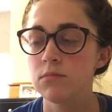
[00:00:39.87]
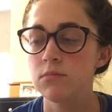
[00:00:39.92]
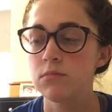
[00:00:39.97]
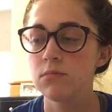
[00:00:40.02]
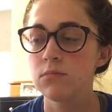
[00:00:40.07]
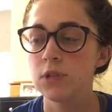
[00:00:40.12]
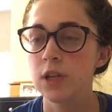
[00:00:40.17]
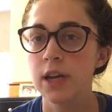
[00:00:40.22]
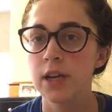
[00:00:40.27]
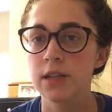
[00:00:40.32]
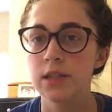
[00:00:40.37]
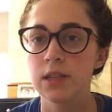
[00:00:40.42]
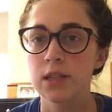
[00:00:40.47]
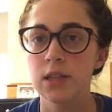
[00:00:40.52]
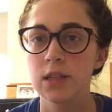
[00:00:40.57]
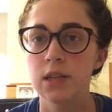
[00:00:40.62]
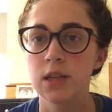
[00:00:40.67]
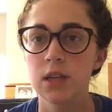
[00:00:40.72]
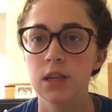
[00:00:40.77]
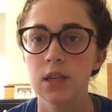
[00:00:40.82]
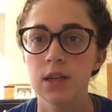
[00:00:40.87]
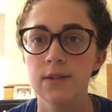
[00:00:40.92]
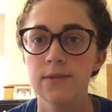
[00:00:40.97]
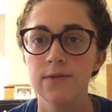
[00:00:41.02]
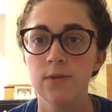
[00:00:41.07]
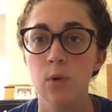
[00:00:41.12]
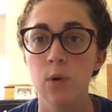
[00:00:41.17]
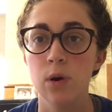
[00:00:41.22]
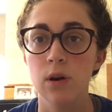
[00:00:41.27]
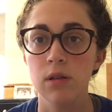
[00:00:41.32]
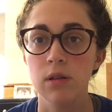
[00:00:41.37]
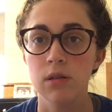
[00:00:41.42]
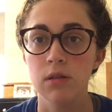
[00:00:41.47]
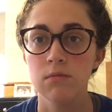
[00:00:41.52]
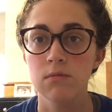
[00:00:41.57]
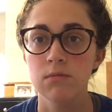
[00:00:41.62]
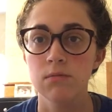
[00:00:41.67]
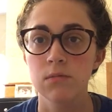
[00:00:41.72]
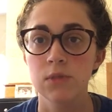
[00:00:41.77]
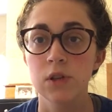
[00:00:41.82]
today's the 4th.
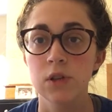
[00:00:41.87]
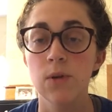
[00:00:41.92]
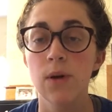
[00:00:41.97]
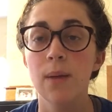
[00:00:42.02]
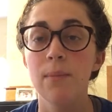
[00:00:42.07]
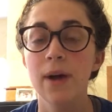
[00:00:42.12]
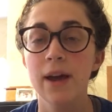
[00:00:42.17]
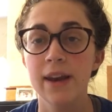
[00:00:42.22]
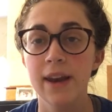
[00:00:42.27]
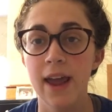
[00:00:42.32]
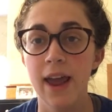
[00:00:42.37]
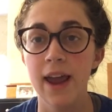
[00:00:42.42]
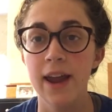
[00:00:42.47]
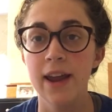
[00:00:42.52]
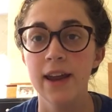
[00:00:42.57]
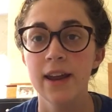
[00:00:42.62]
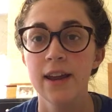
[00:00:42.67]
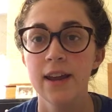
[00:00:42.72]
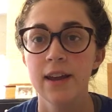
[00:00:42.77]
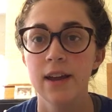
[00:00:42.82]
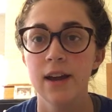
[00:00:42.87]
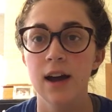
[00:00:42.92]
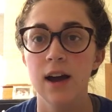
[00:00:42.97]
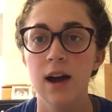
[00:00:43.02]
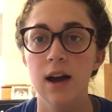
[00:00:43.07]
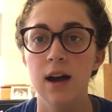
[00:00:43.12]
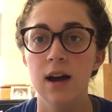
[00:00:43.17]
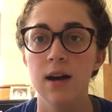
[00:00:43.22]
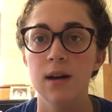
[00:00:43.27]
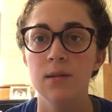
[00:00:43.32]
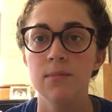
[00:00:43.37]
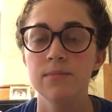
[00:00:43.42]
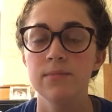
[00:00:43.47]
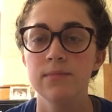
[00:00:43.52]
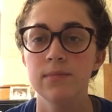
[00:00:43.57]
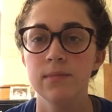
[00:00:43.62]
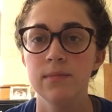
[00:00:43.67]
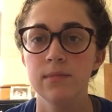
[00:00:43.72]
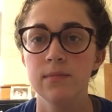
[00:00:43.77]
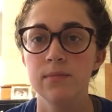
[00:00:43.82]
So on Monday,
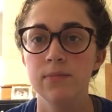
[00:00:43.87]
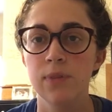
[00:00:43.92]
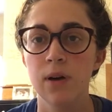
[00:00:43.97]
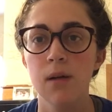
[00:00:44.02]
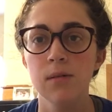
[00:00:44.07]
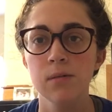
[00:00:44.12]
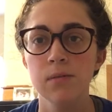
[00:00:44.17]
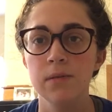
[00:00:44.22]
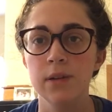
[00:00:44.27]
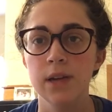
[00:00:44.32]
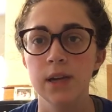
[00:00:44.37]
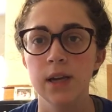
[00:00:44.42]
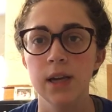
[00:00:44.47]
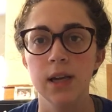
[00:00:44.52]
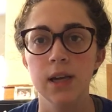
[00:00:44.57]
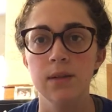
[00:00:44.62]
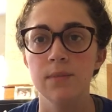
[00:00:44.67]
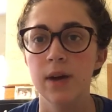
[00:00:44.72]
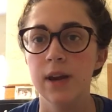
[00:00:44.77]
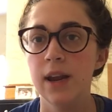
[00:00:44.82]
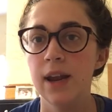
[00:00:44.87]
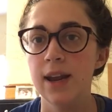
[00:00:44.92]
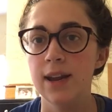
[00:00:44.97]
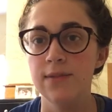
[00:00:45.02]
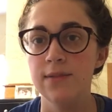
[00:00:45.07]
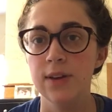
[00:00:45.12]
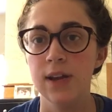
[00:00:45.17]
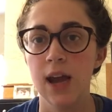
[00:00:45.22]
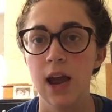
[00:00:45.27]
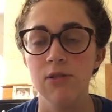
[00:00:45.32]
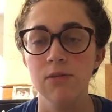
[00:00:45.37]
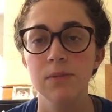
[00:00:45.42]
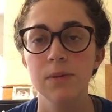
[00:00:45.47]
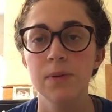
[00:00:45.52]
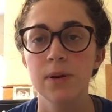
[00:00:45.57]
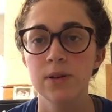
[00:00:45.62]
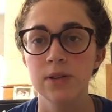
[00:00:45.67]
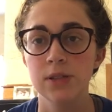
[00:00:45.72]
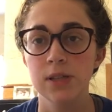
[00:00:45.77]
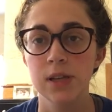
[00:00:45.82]
probably Monday evening, I will be
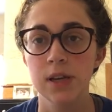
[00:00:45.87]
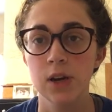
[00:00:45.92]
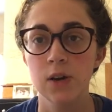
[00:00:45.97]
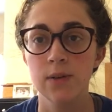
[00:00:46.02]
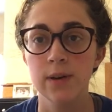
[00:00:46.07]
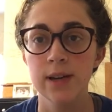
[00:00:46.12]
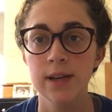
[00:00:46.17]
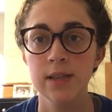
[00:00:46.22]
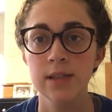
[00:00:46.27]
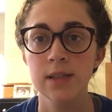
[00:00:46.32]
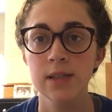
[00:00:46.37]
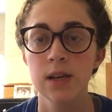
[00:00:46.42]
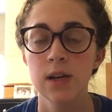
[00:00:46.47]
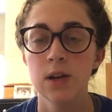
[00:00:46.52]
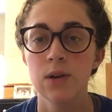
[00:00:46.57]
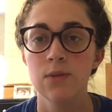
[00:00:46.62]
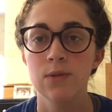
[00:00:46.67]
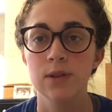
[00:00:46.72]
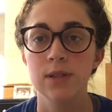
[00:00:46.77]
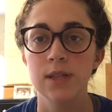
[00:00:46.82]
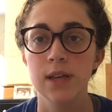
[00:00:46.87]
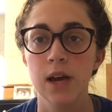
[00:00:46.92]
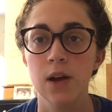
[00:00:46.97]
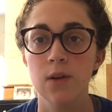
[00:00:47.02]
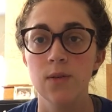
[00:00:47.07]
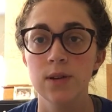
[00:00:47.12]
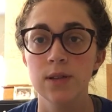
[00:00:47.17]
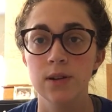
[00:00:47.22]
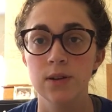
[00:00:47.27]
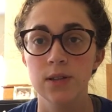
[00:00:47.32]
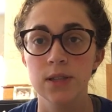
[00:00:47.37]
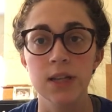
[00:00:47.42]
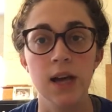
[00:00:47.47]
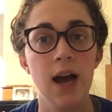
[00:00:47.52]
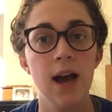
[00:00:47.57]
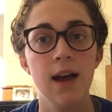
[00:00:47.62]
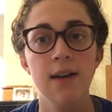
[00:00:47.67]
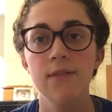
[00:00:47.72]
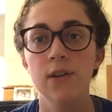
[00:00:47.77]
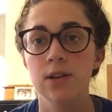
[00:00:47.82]
posting a quiz. Once that quiz goes
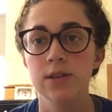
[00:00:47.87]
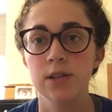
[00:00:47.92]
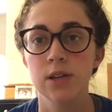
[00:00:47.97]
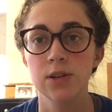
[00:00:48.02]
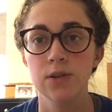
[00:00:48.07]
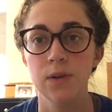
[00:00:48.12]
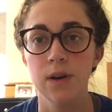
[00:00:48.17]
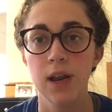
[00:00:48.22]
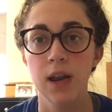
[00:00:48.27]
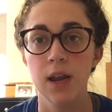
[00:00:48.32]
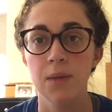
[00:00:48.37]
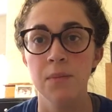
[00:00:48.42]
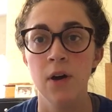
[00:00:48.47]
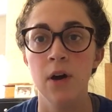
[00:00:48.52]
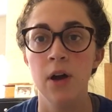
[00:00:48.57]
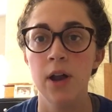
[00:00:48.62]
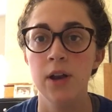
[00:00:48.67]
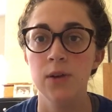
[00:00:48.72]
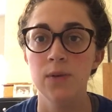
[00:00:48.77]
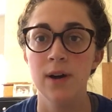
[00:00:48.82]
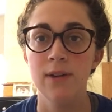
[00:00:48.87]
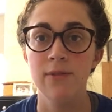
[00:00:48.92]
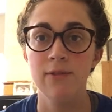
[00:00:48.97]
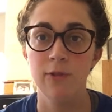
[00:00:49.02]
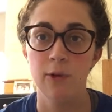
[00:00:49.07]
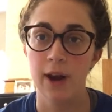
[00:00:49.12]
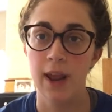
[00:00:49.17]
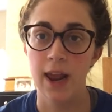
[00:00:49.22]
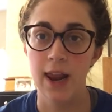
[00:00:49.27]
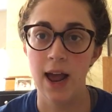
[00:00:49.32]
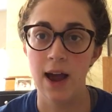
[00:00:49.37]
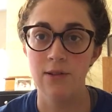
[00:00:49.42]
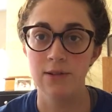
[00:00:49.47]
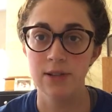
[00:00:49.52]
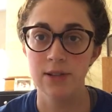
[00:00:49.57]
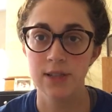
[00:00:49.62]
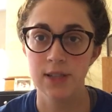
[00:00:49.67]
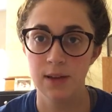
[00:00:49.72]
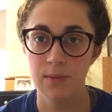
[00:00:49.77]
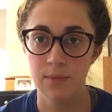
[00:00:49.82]
live, I'll send you an email and you have 48
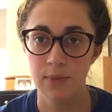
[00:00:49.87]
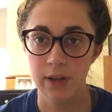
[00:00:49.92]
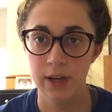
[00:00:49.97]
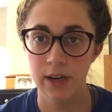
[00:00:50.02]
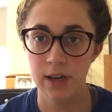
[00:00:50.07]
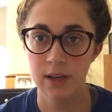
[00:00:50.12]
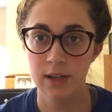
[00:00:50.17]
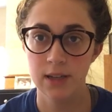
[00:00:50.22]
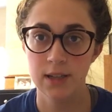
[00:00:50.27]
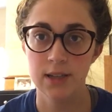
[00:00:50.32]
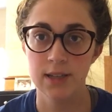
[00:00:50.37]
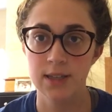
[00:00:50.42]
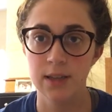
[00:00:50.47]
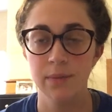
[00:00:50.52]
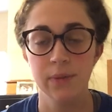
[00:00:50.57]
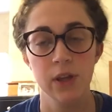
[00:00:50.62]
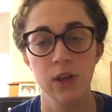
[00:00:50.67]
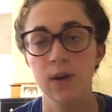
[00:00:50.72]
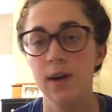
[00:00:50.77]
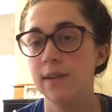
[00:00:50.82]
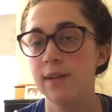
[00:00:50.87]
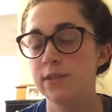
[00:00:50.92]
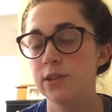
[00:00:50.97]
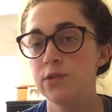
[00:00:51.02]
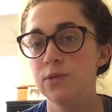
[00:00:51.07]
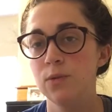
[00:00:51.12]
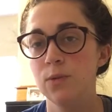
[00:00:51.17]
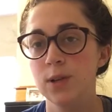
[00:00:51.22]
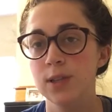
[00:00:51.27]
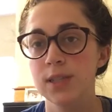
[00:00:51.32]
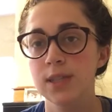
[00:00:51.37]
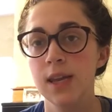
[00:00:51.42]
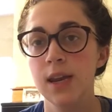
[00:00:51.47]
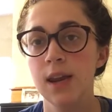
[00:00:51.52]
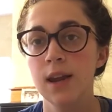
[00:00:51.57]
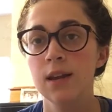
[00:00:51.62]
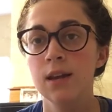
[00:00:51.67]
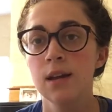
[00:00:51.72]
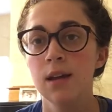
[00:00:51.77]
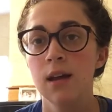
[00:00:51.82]
hours to complete it. It's something you have to do in one
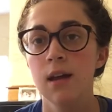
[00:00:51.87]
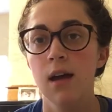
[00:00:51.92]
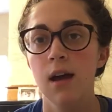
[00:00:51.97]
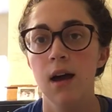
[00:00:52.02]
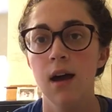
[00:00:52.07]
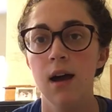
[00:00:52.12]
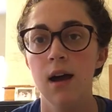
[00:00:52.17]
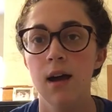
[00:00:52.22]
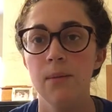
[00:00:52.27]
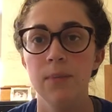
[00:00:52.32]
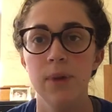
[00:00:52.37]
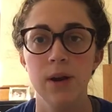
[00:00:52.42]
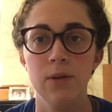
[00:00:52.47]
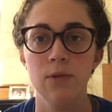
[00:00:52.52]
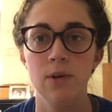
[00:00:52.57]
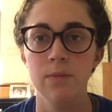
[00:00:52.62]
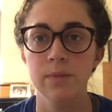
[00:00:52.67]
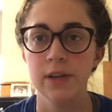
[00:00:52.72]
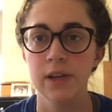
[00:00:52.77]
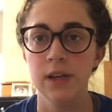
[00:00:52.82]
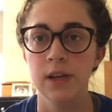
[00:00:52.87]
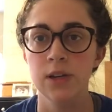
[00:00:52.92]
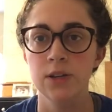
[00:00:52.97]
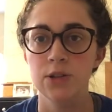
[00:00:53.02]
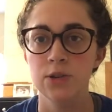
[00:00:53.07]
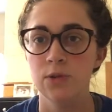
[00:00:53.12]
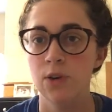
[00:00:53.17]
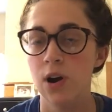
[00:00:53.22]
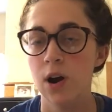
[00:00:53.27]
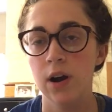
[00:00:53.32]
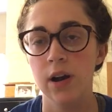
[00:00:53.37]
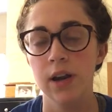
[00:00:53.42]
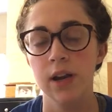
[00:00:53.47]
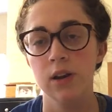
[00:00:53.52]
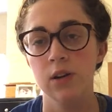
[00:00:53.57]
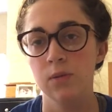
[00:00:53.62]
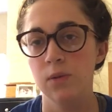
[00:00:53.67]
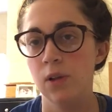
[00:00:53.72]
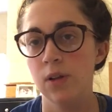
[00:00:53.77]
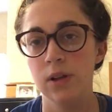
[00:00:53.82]
sitting, but it won't be too hard and
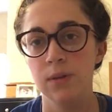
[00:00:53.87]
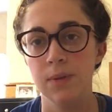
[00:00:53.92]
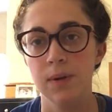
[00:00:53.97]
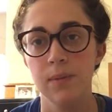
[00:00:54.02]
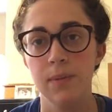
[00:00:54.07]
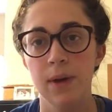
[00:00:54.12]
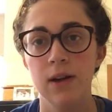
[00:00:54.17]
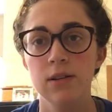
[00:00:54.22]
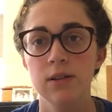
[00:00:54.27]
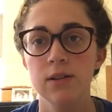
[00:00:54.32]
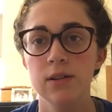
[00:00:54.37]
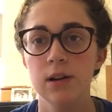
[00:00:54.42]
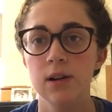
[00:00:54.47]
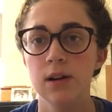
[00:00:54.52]
it'll only be about